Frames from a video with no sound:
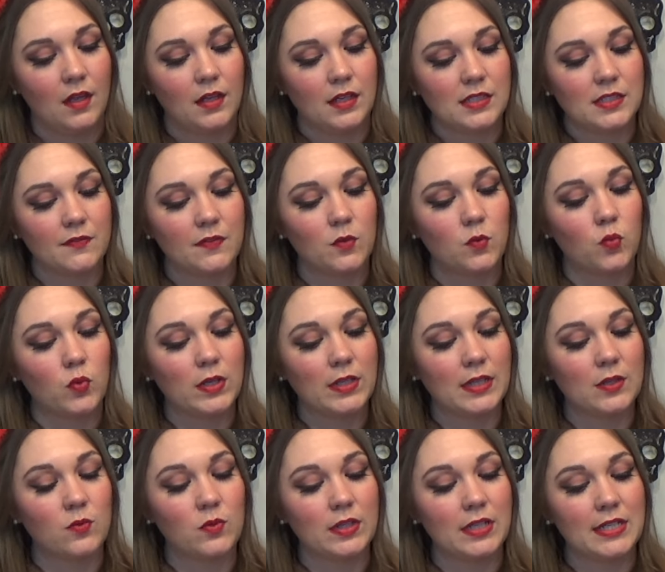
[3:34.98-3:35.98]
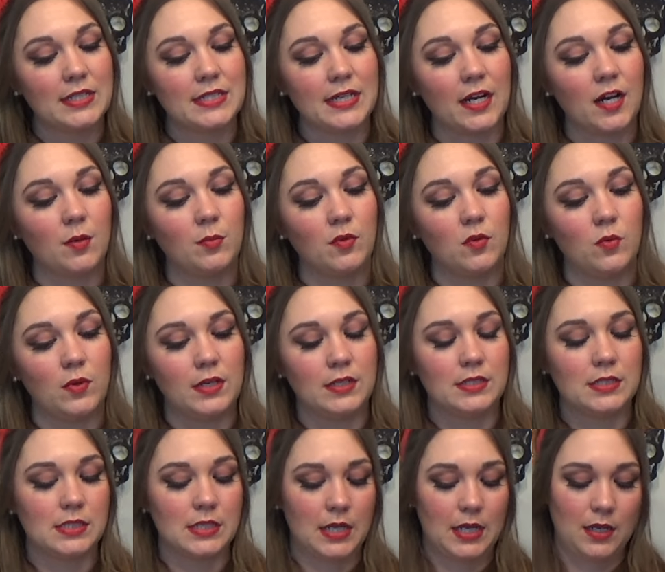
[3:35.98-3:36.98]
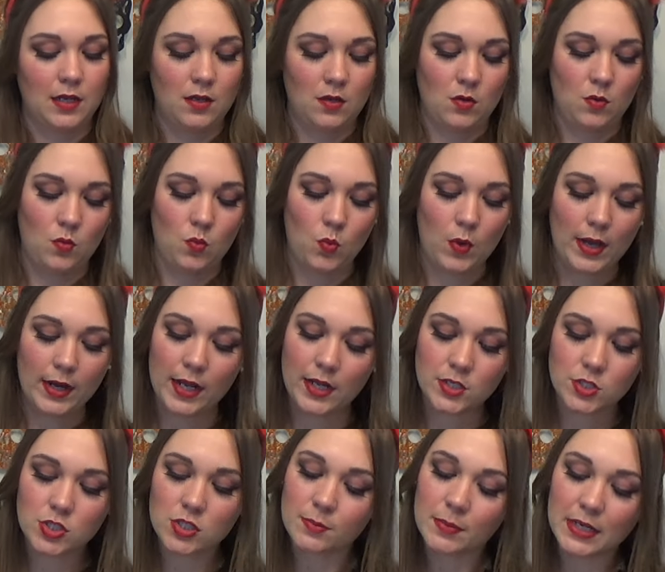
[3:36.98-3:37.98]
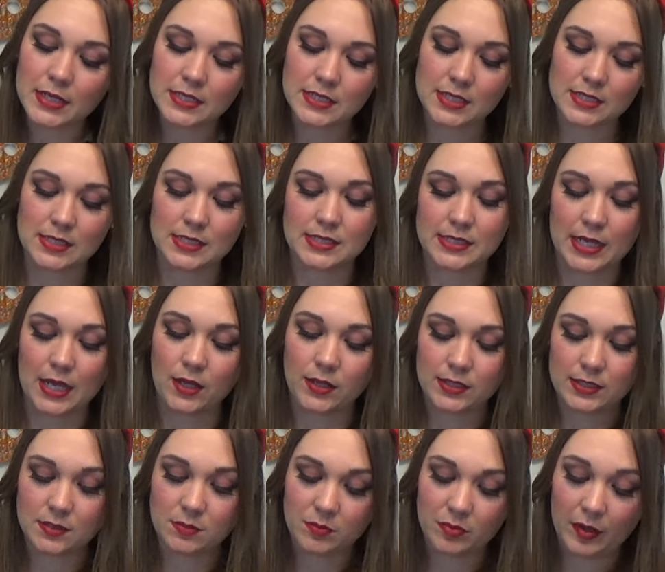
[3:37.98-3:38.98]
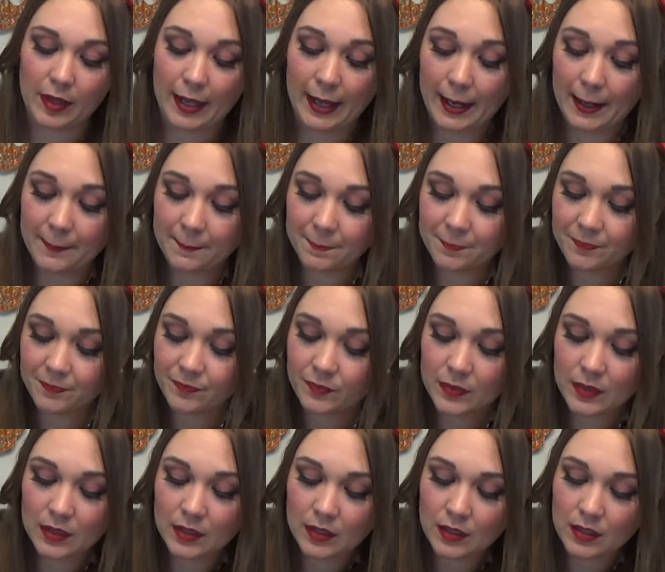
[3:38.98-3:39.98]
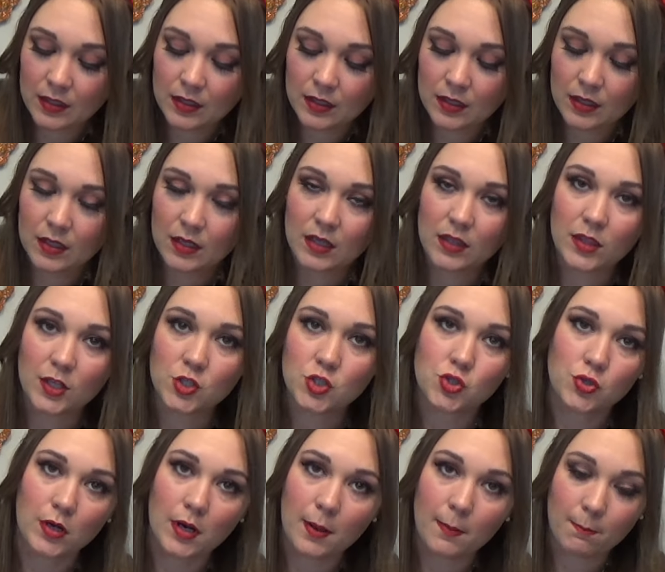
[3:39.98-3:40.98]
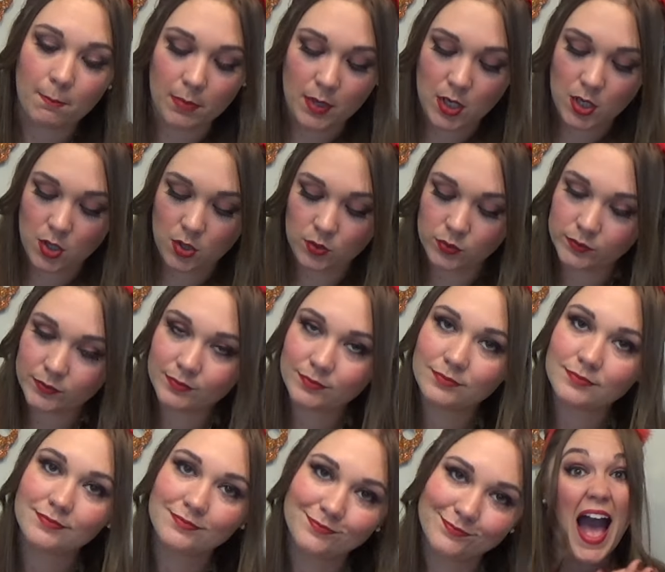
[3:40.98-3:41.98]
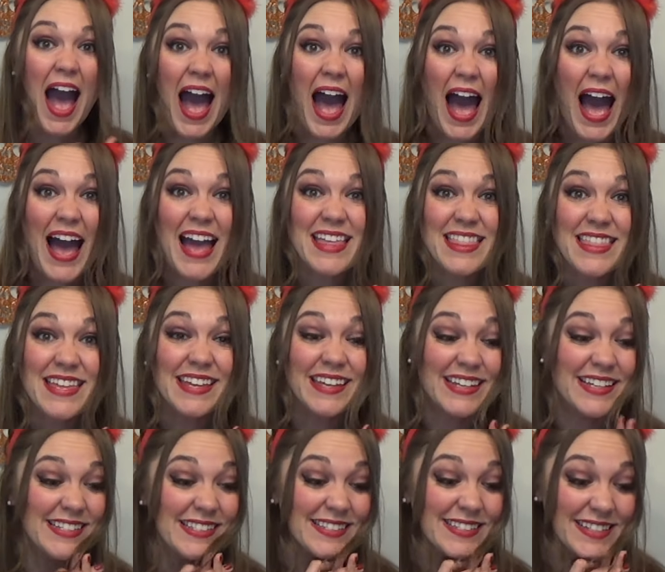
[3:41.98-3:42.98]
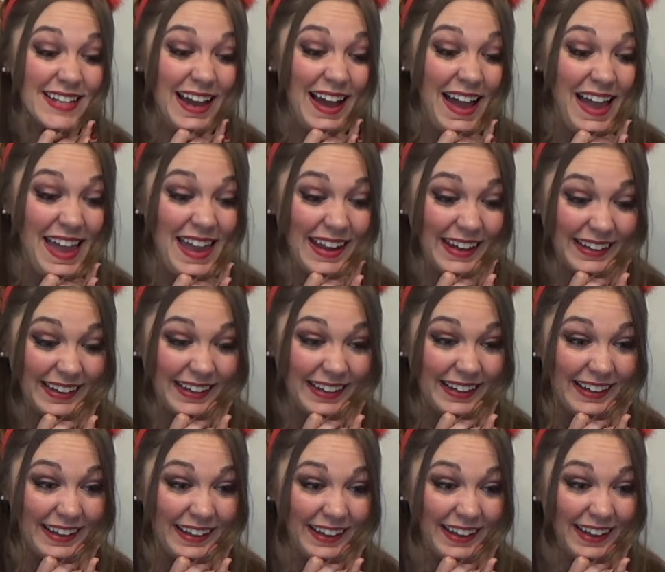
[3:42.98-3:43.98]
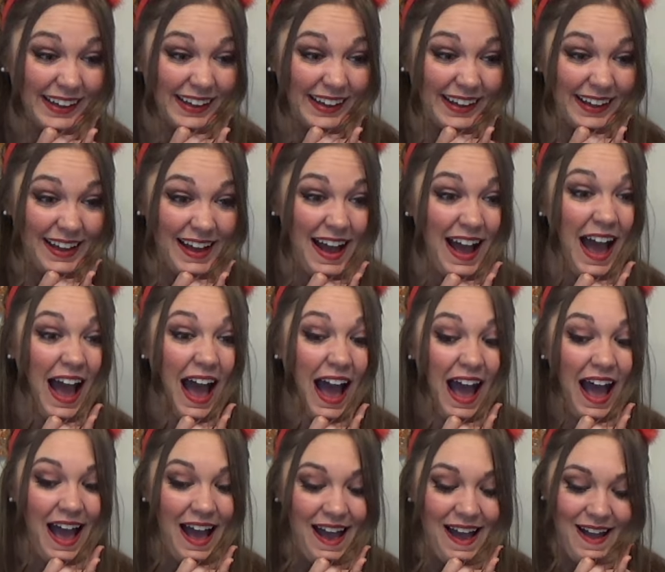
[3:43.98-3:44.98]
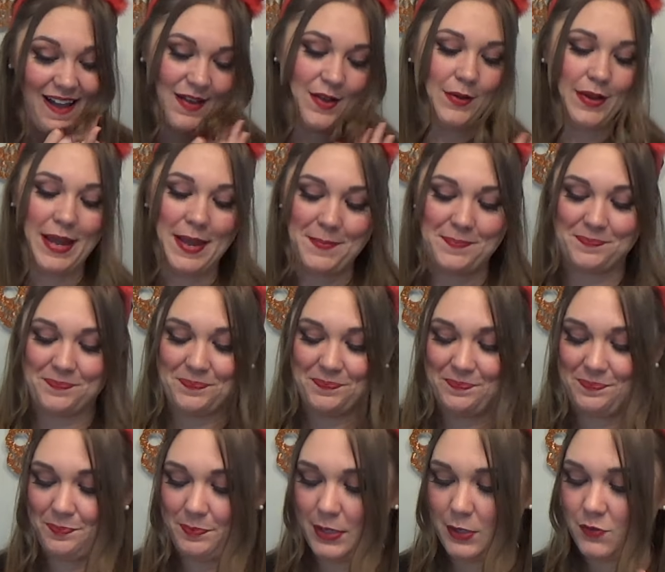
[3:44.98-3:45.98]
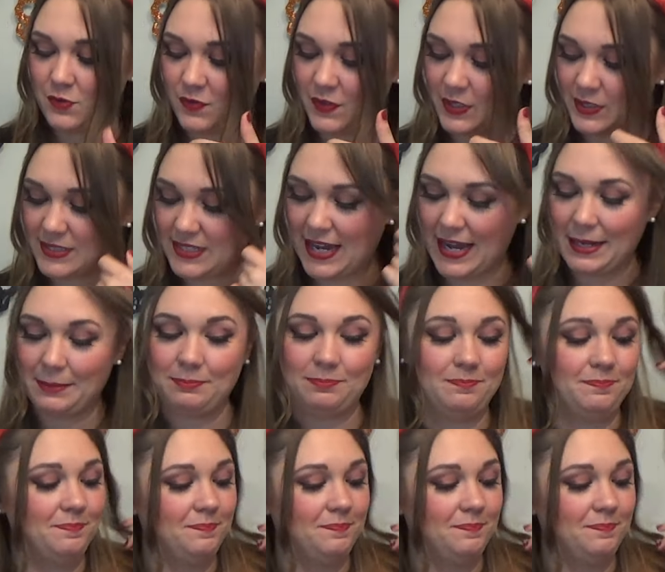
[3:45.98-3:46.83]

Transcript: Except for really, really terrible ones like, what instrument does a skeleton play? The trombone. I think he's done! Okay, big reveal time.